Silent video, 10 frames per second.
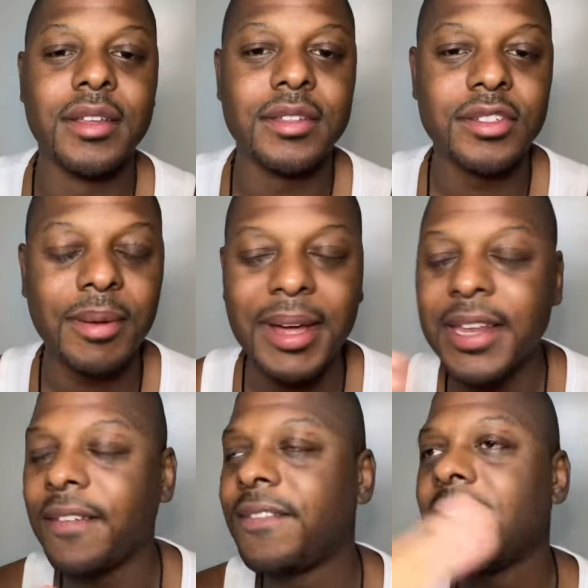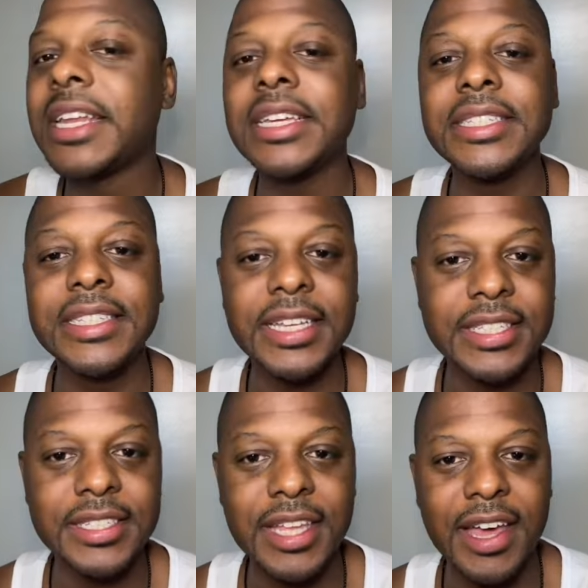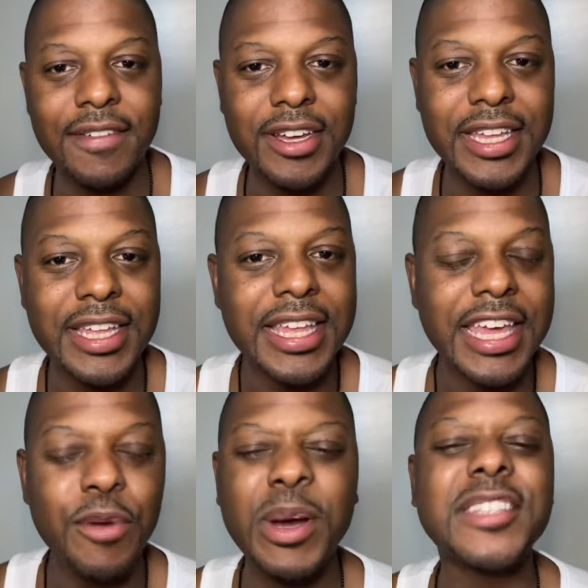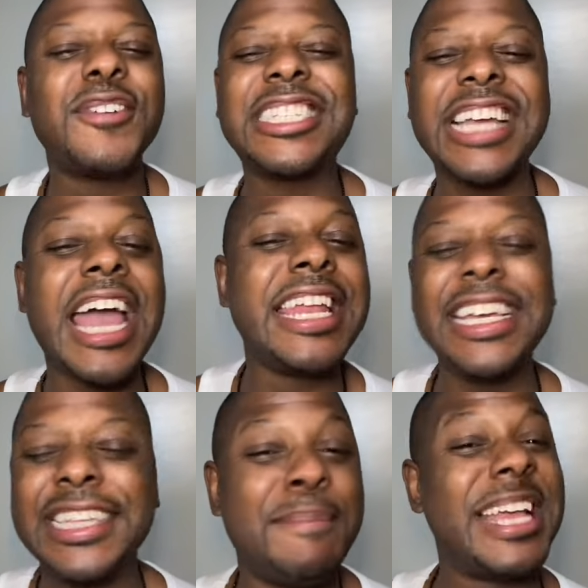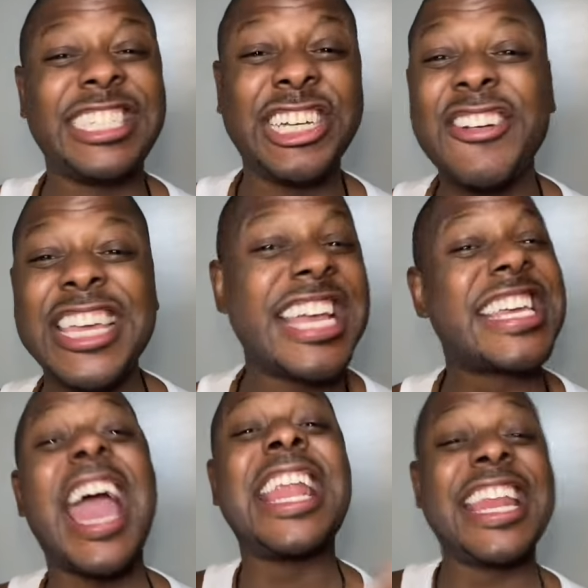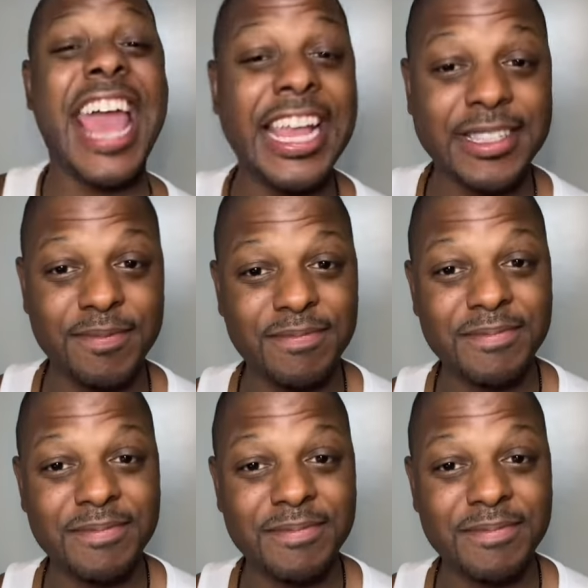Trump had the funniest disses ever. He works for China. He's a Manchurian candidate.